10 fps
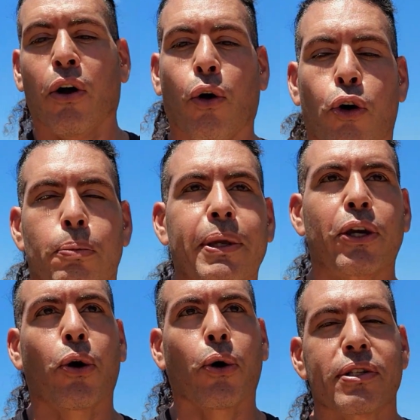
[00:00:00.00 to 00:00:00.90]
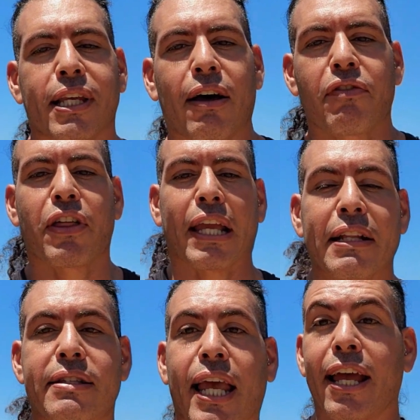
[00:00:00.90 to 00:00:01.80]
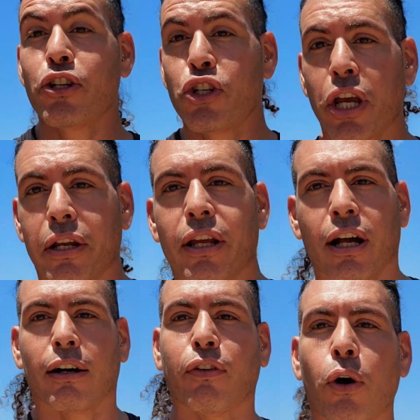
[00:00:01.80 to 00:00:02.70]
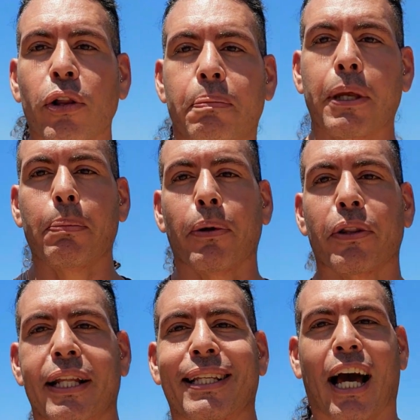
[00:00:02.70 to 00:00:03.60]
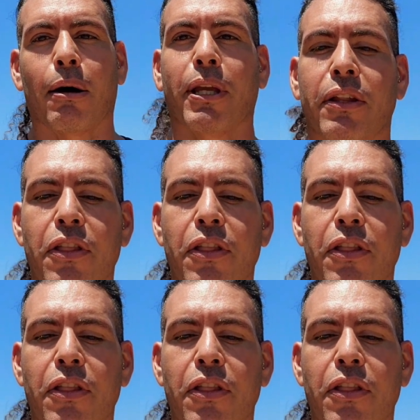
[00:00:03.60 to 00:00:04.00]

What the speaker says: or because of the intention of all the people that come in